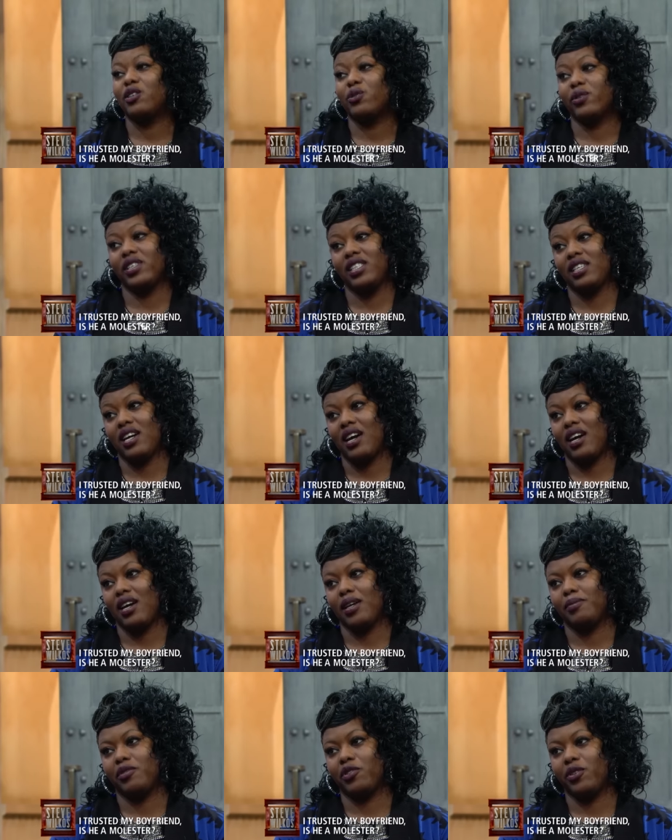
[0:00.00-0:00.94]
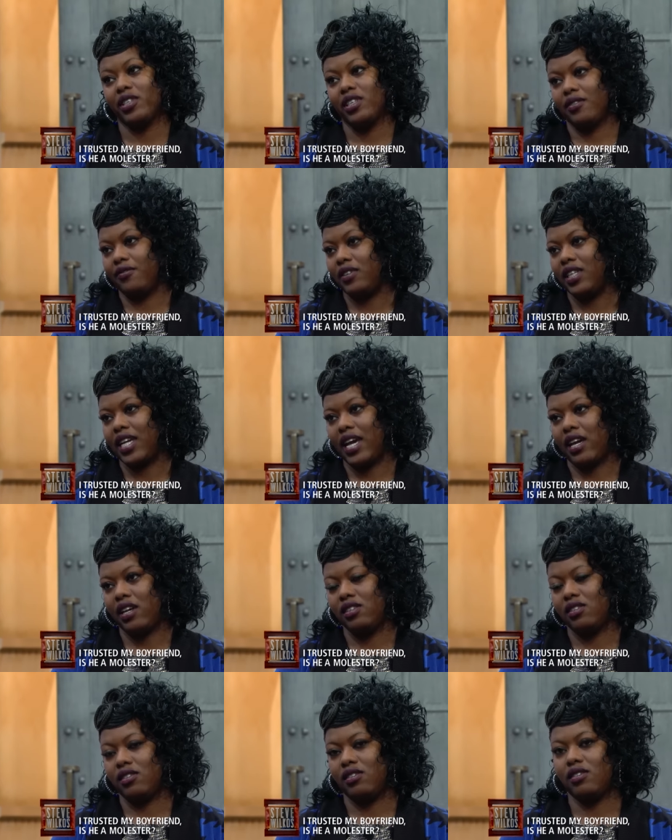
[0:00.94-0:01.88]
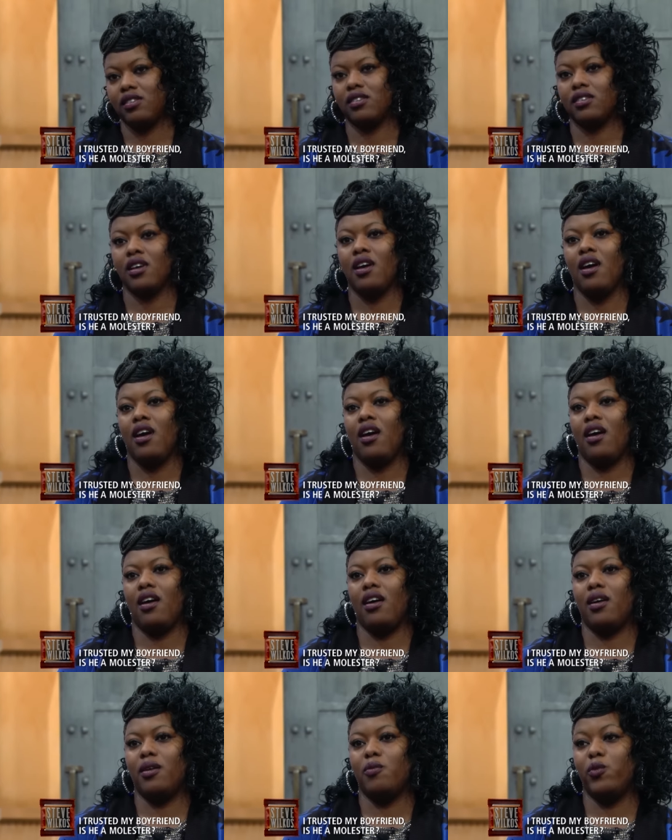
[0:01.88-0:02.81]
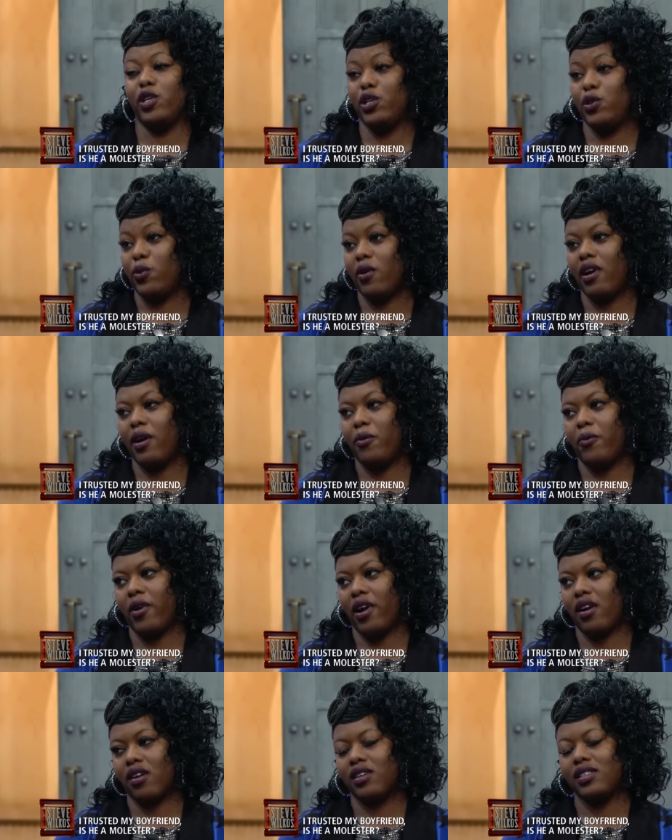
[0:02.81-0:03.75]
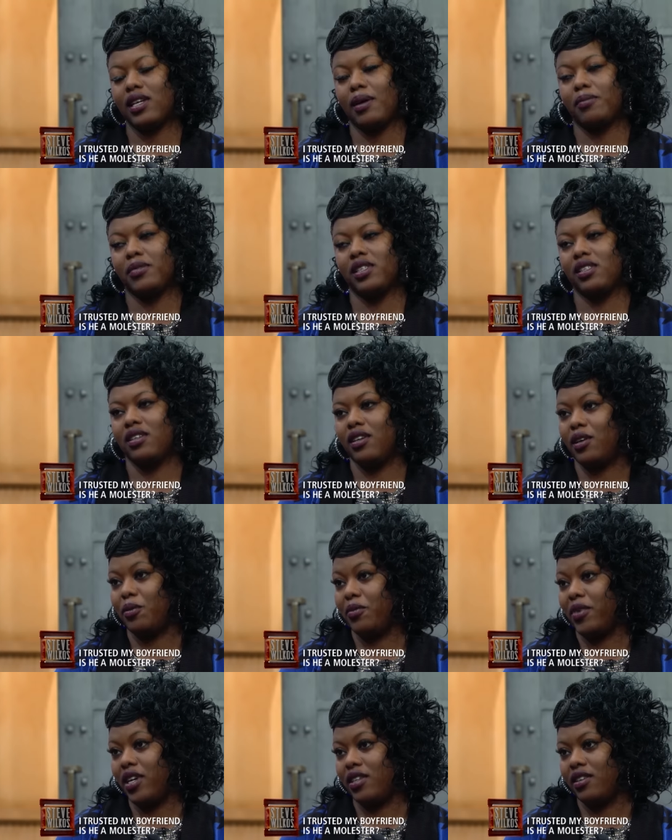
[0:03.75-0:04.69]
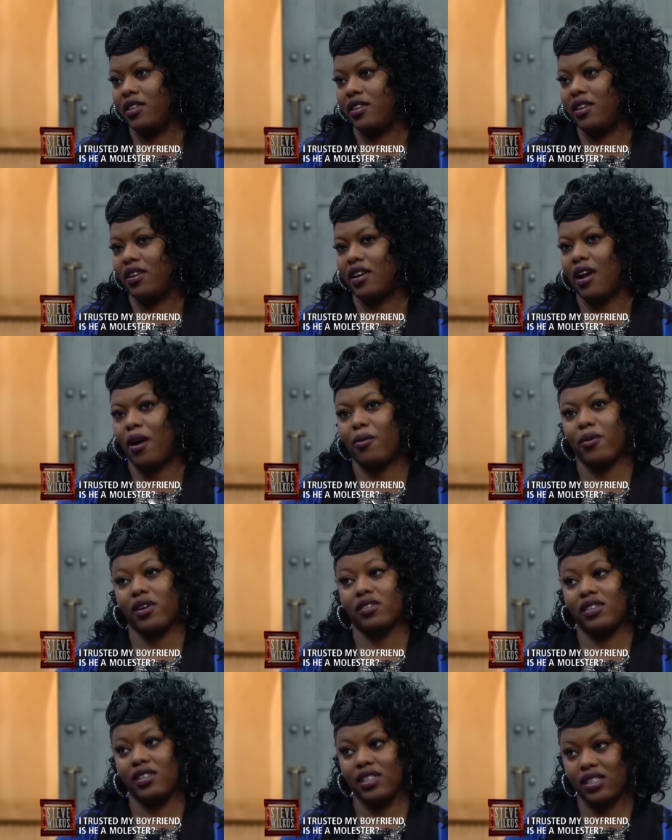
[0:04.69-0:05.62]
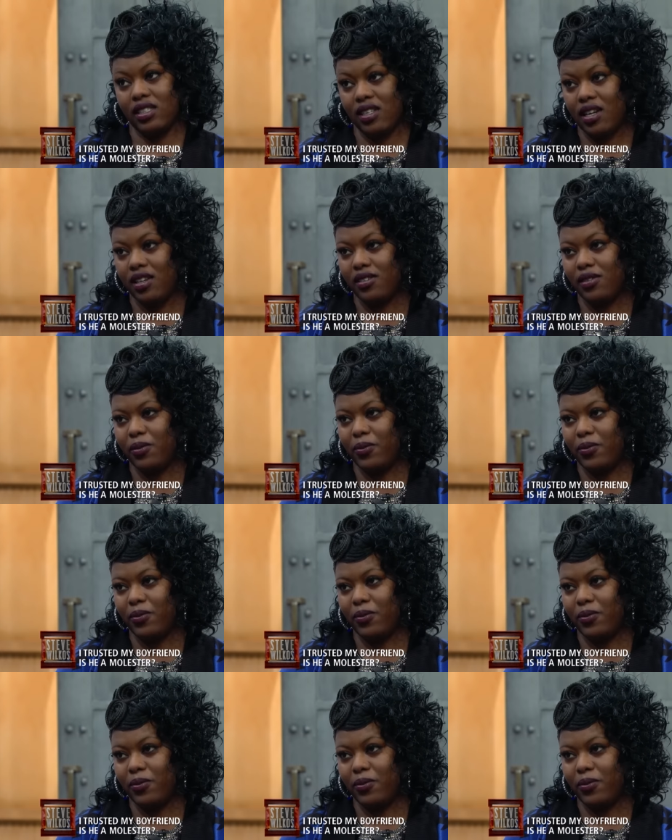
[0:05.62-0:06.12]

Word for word: three times, three different occasions um, when you were at work because I'm a single mother. I work six days a